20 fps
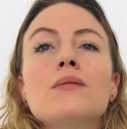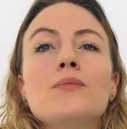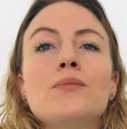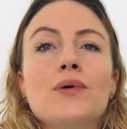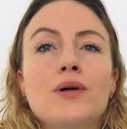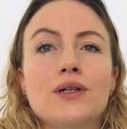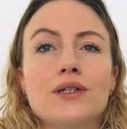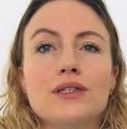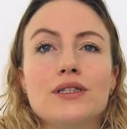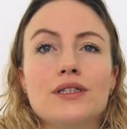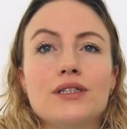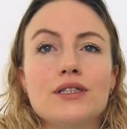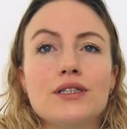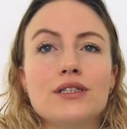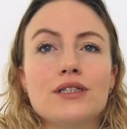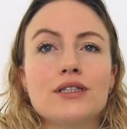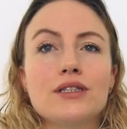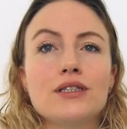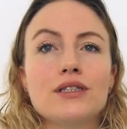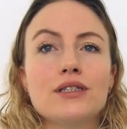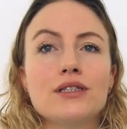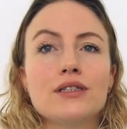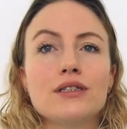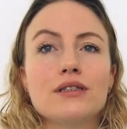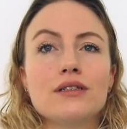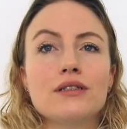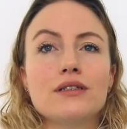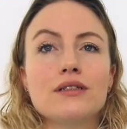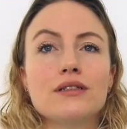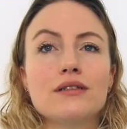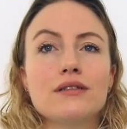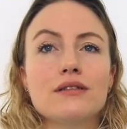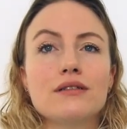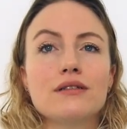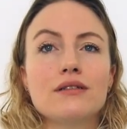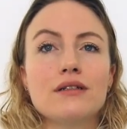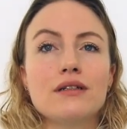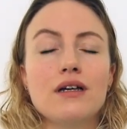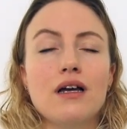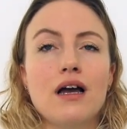But
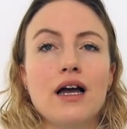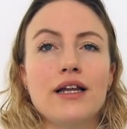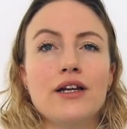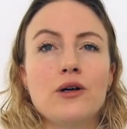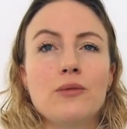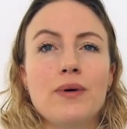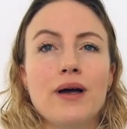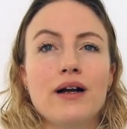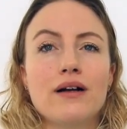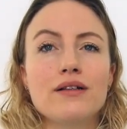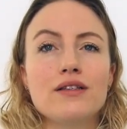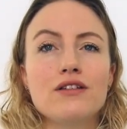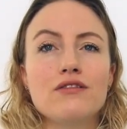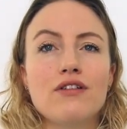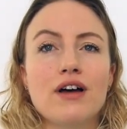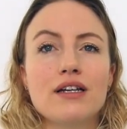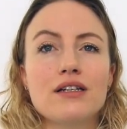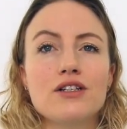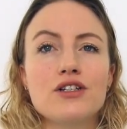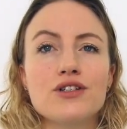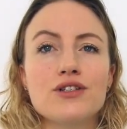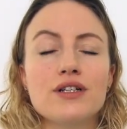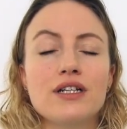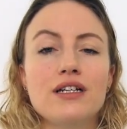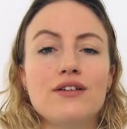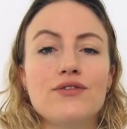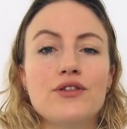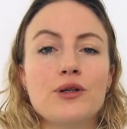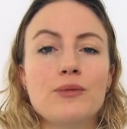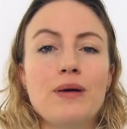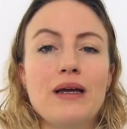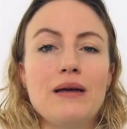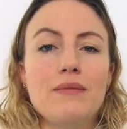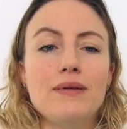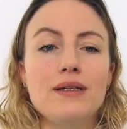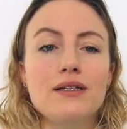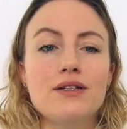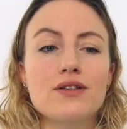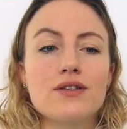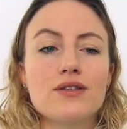I know parents who've had to just leave their
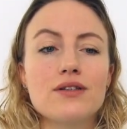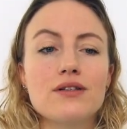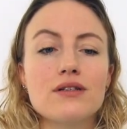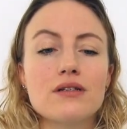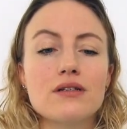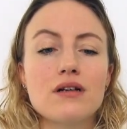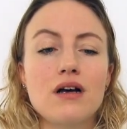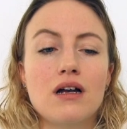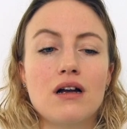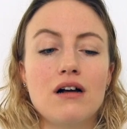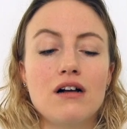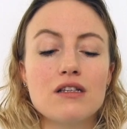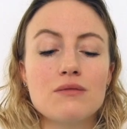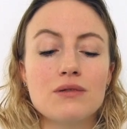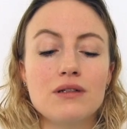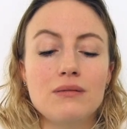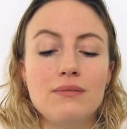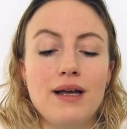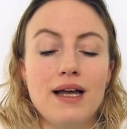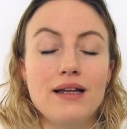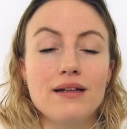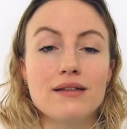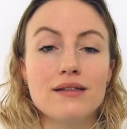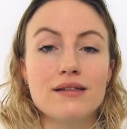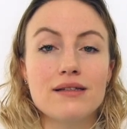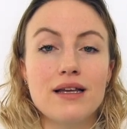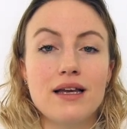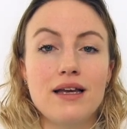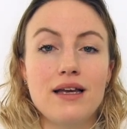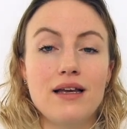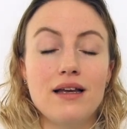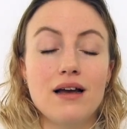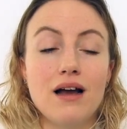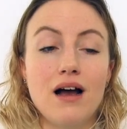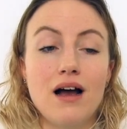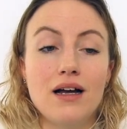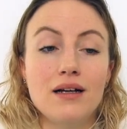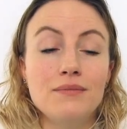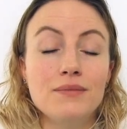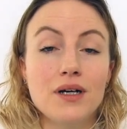baby just on a hospital bed and say,
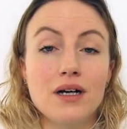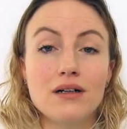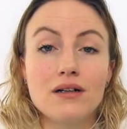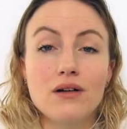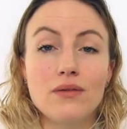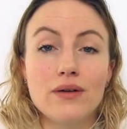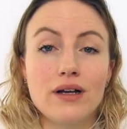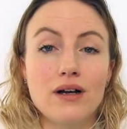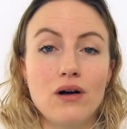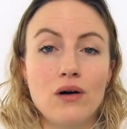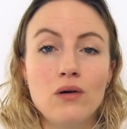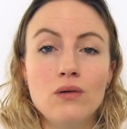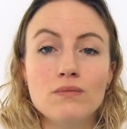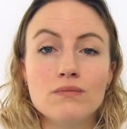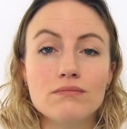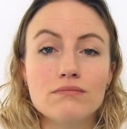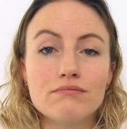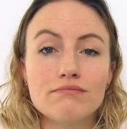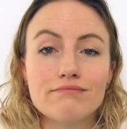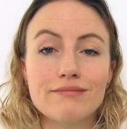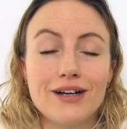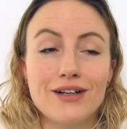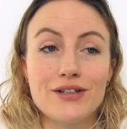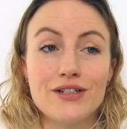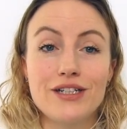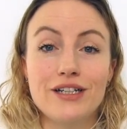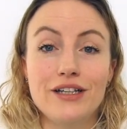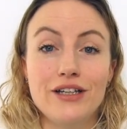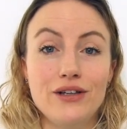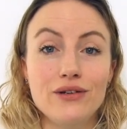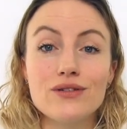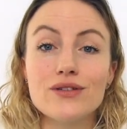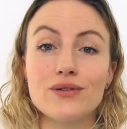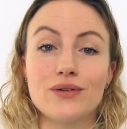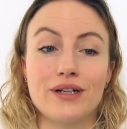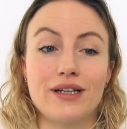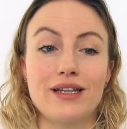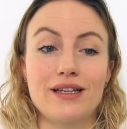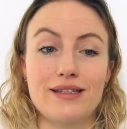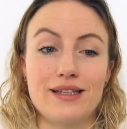I'm not going home until you
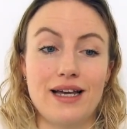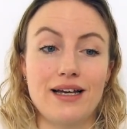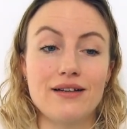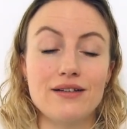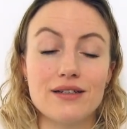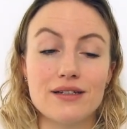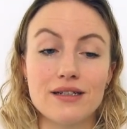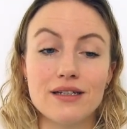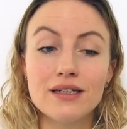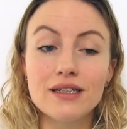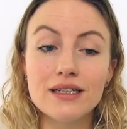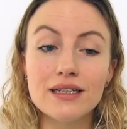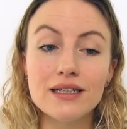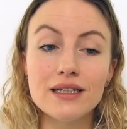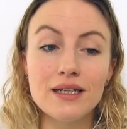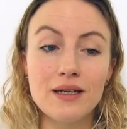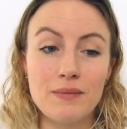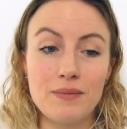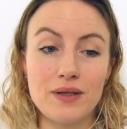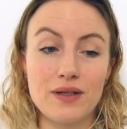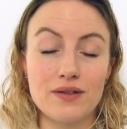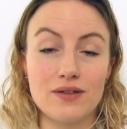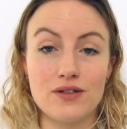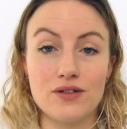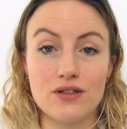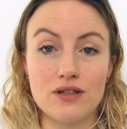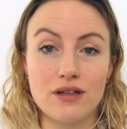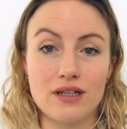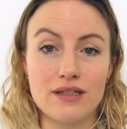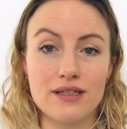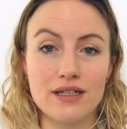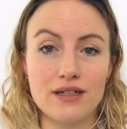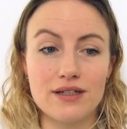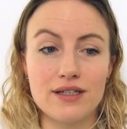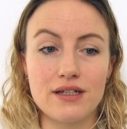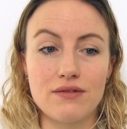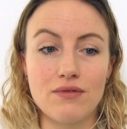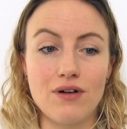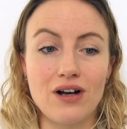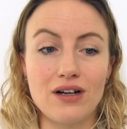sort this out, because there's something
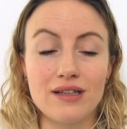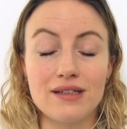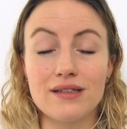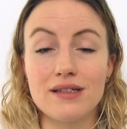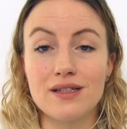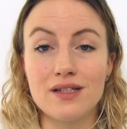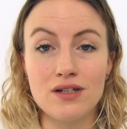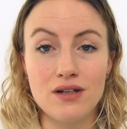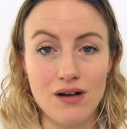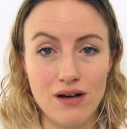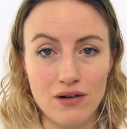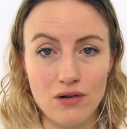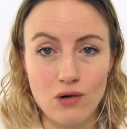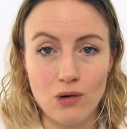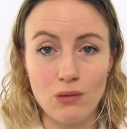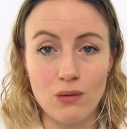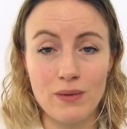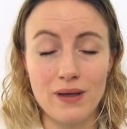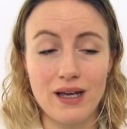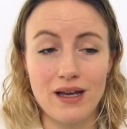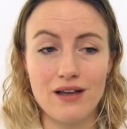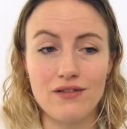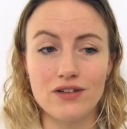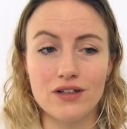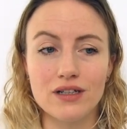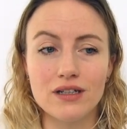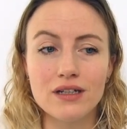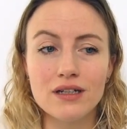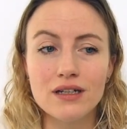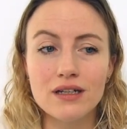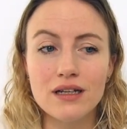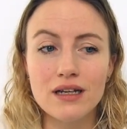seriously wrong and this is not normal behaviour.